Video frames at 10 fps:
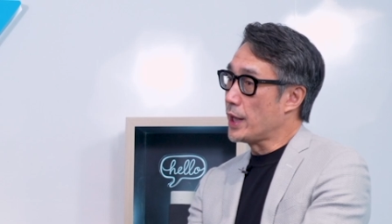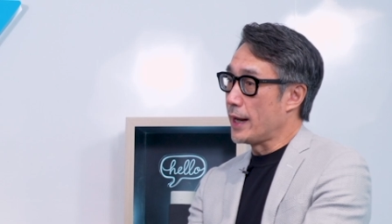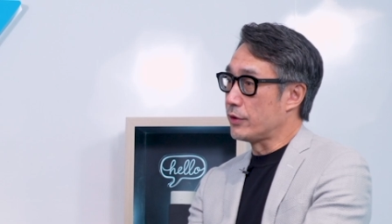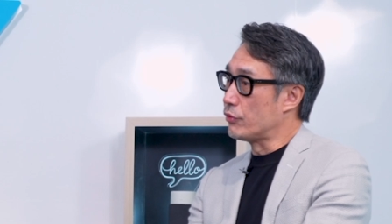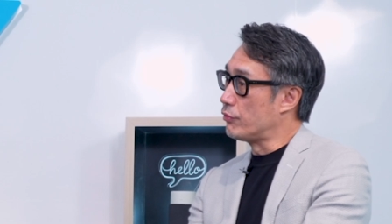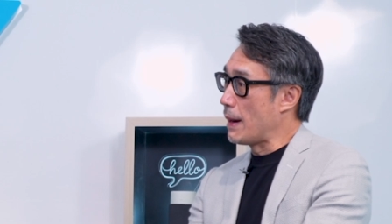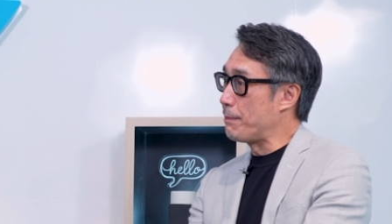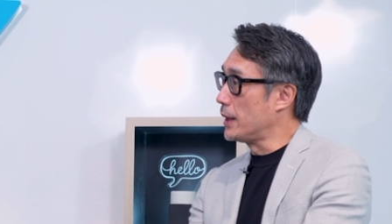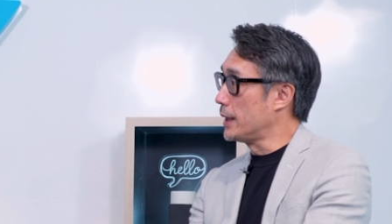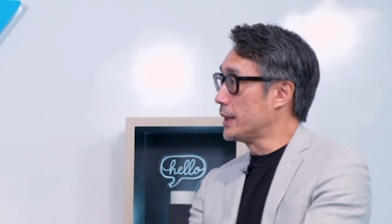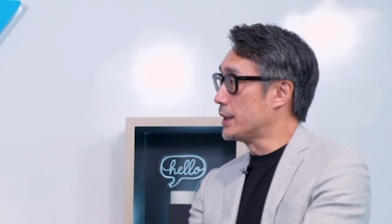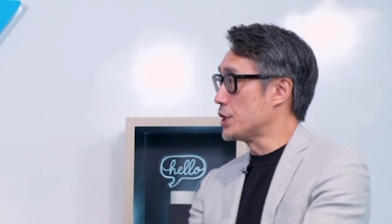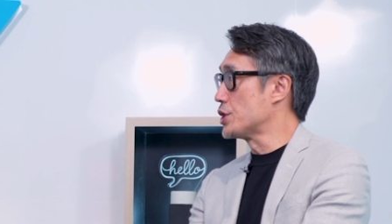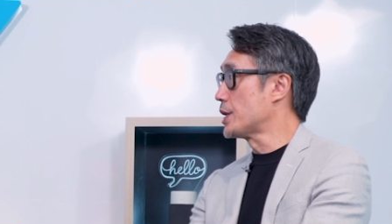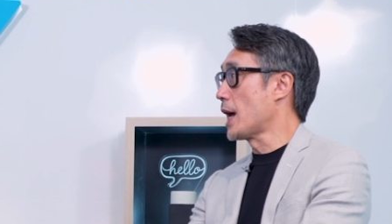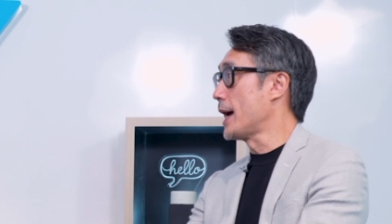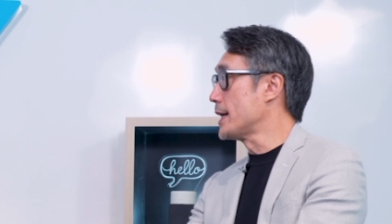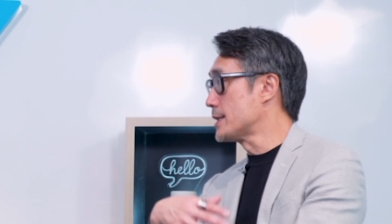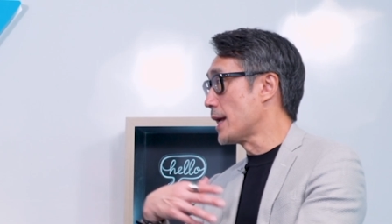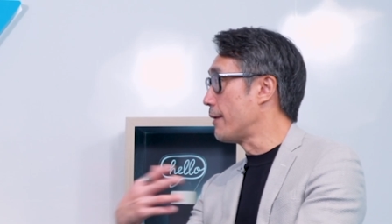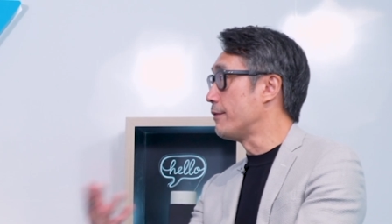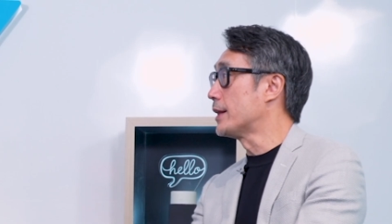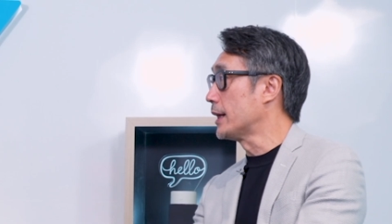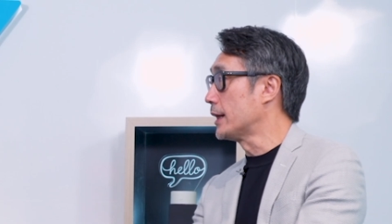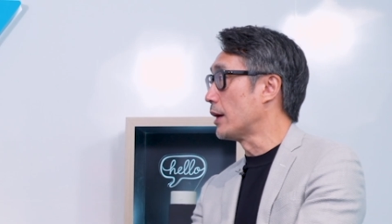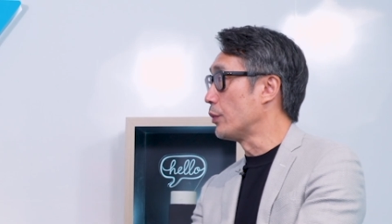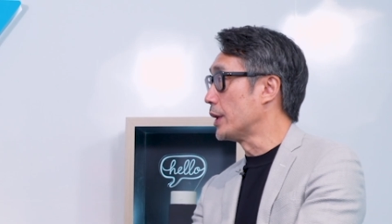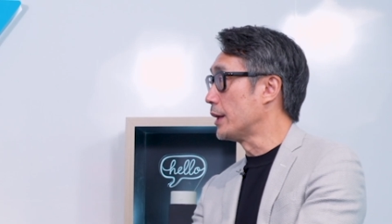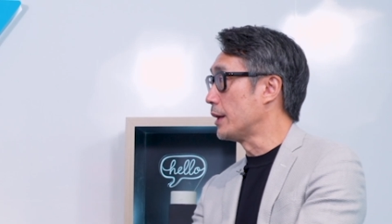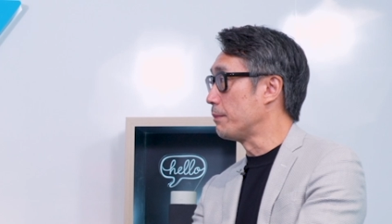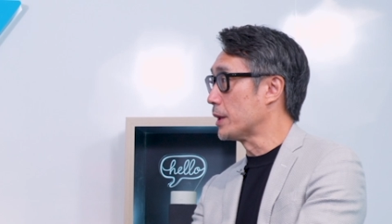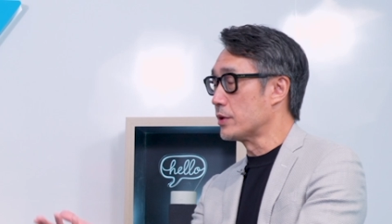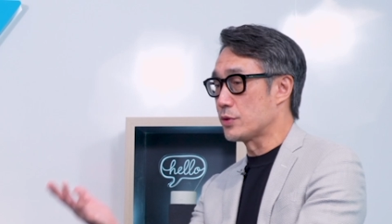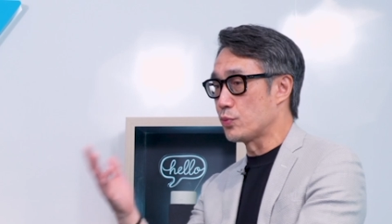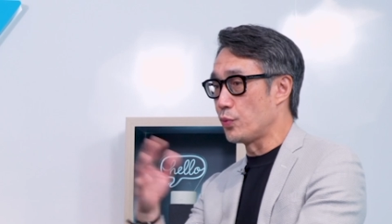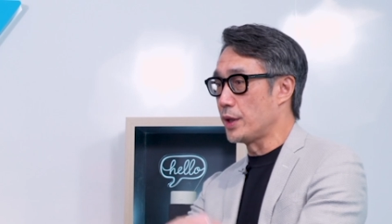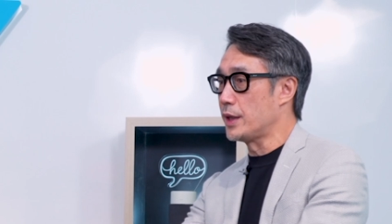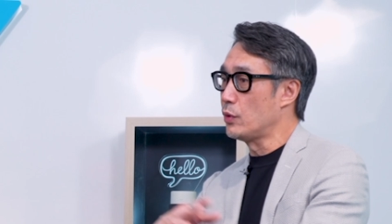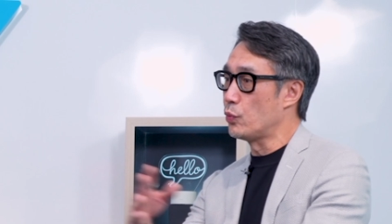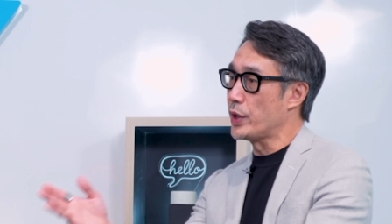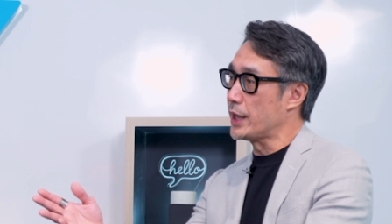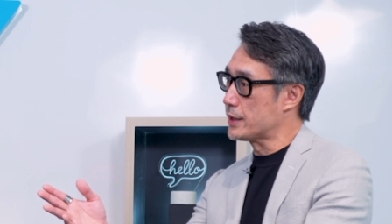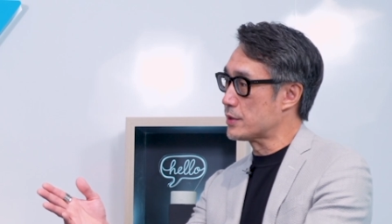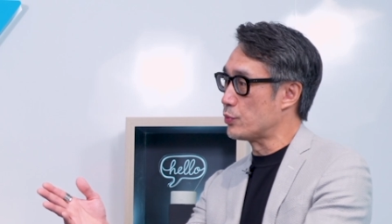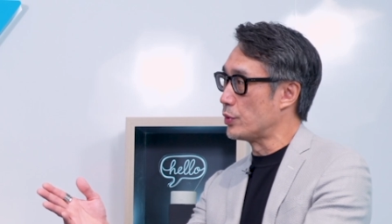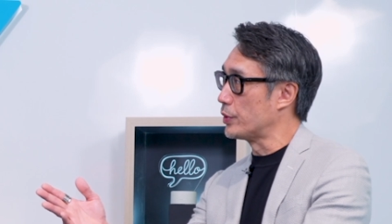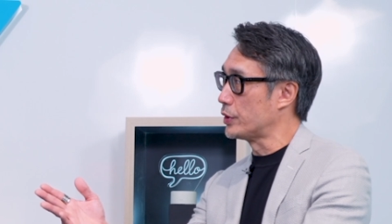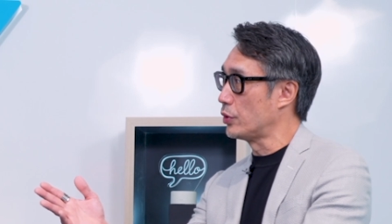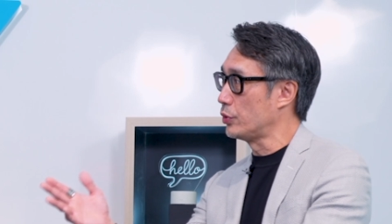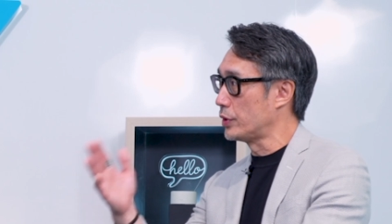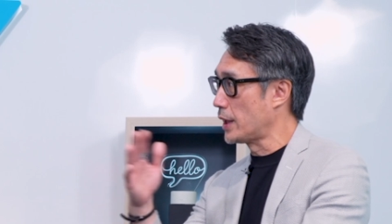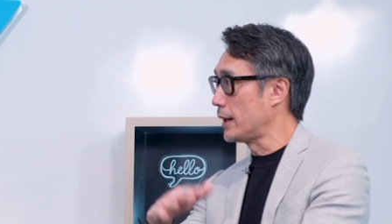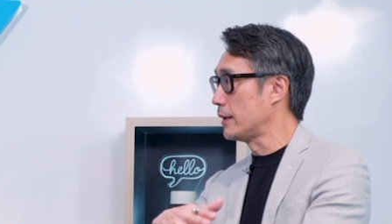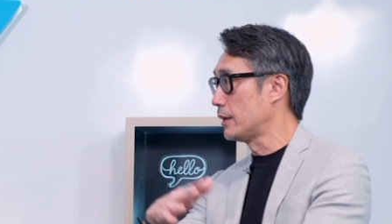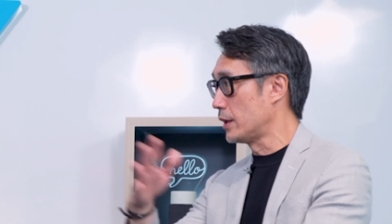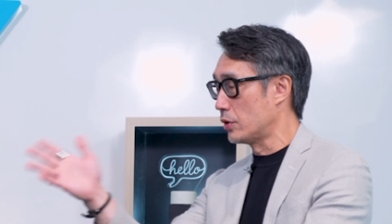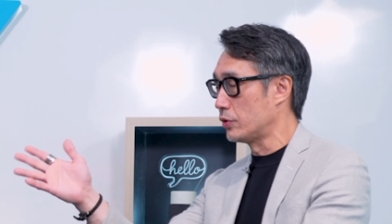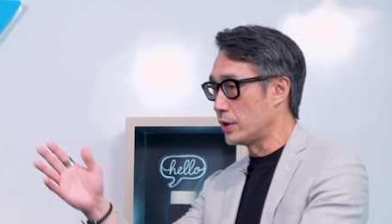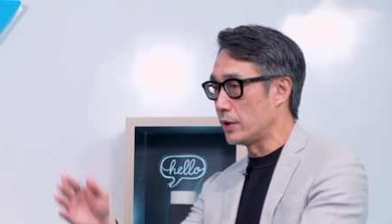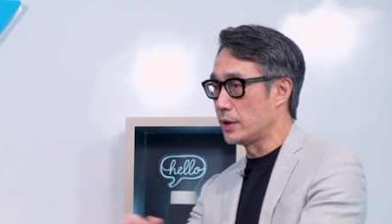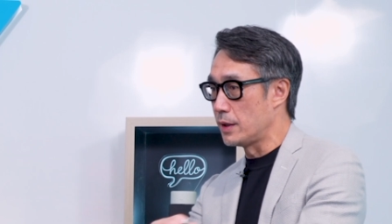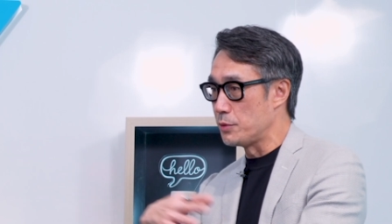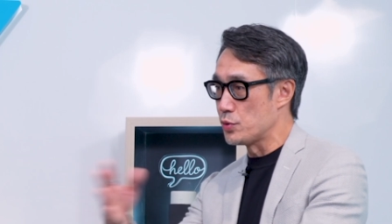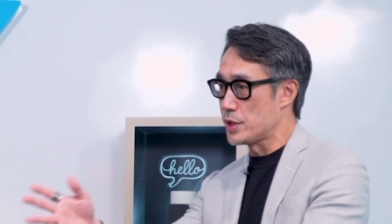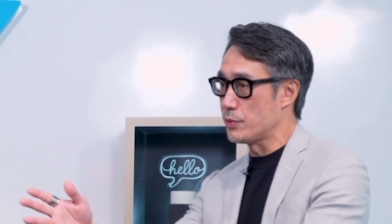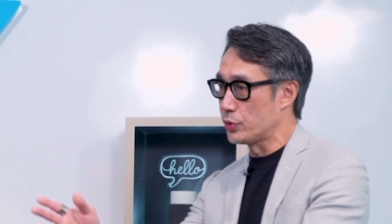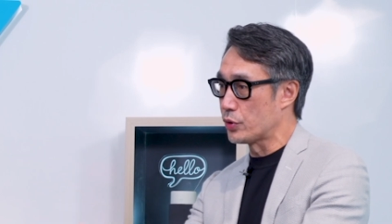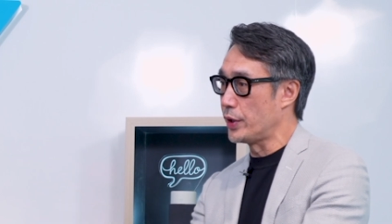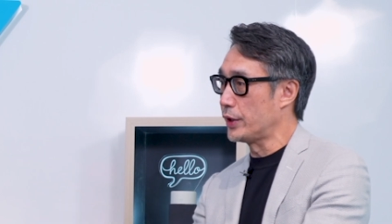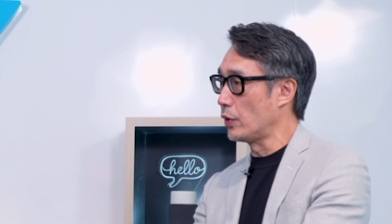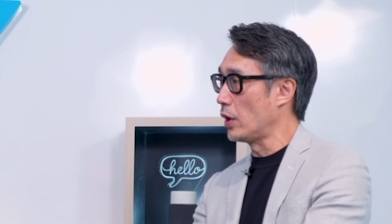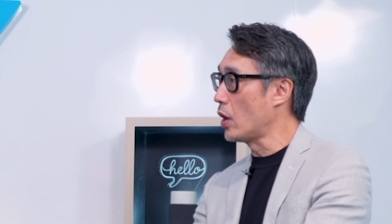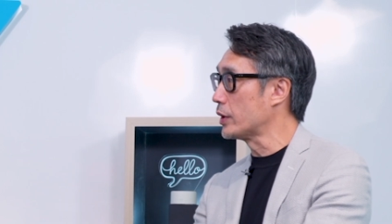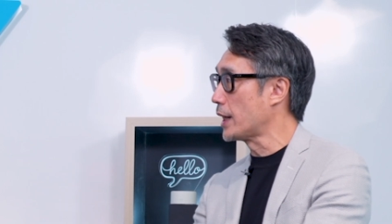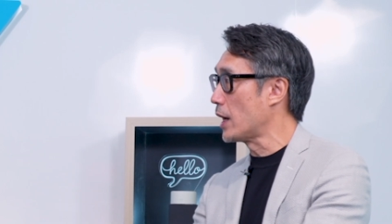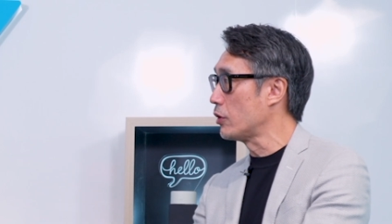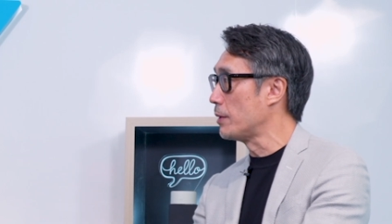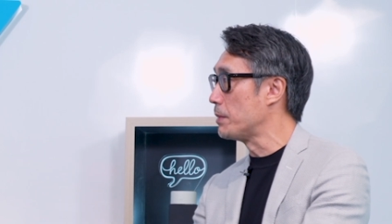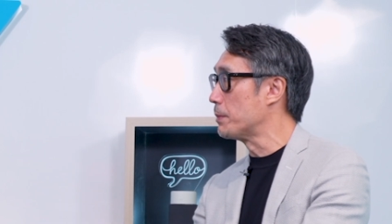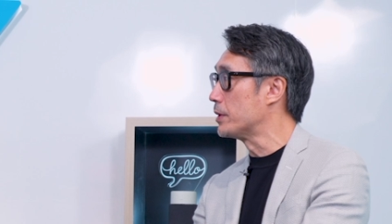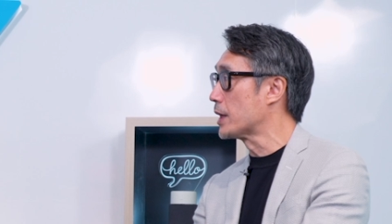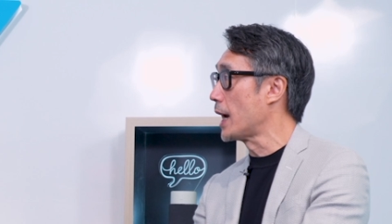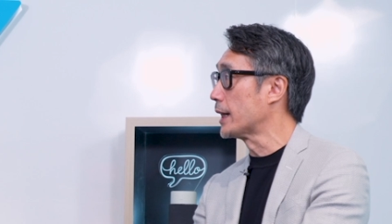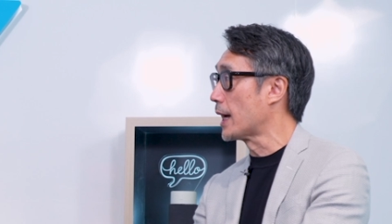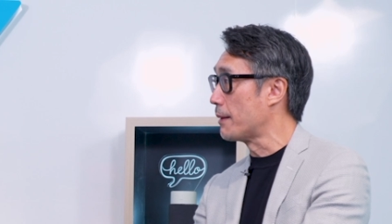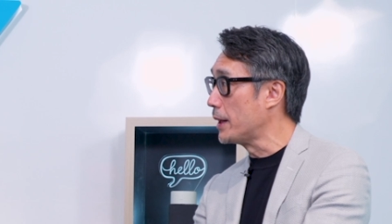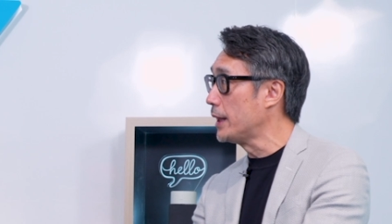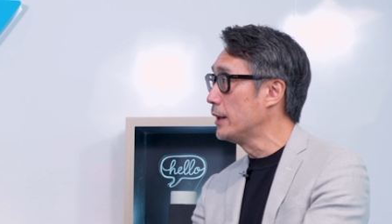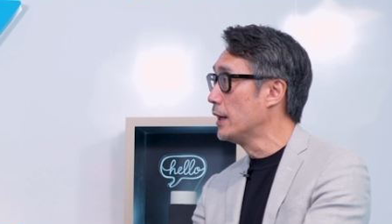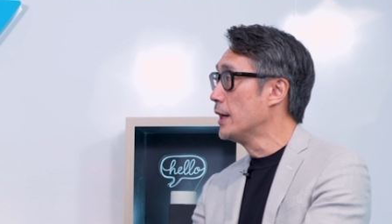had to rapidly digitize everything that we needed because within weeks we were told that you know the, the museum would go into a lockdown and people can't come in.